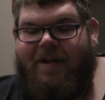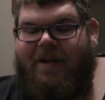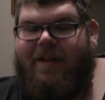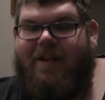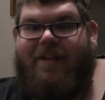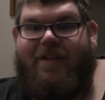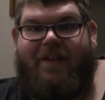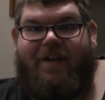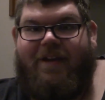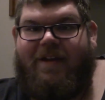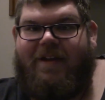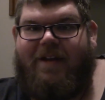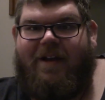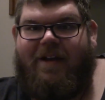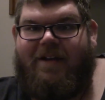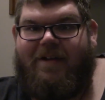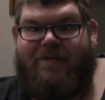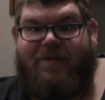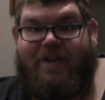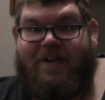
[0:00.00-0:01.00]
Thank
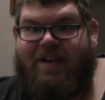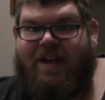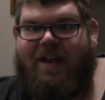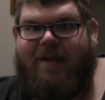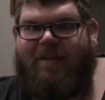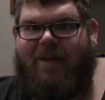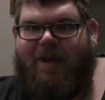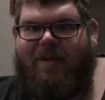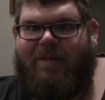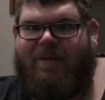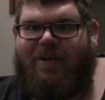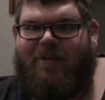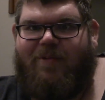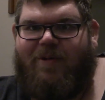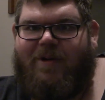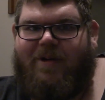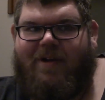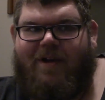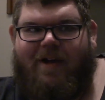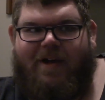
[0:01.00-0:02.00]
God, if it had came at me,
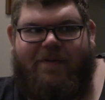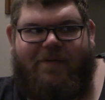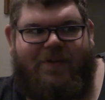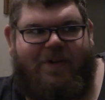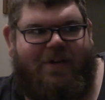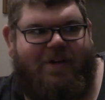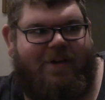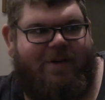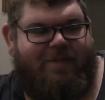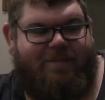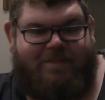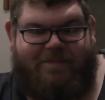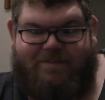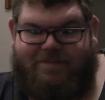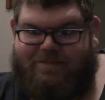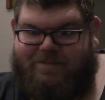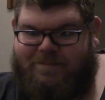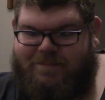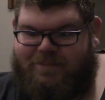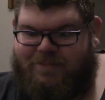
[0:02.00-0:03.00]
what could I have done? I'm
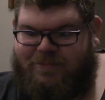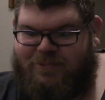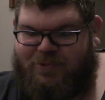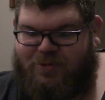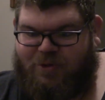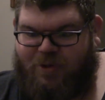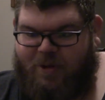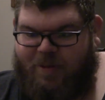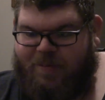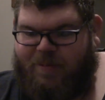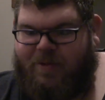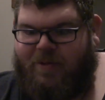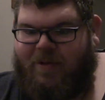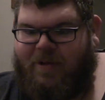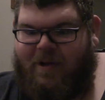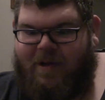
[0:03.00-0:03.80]
triple.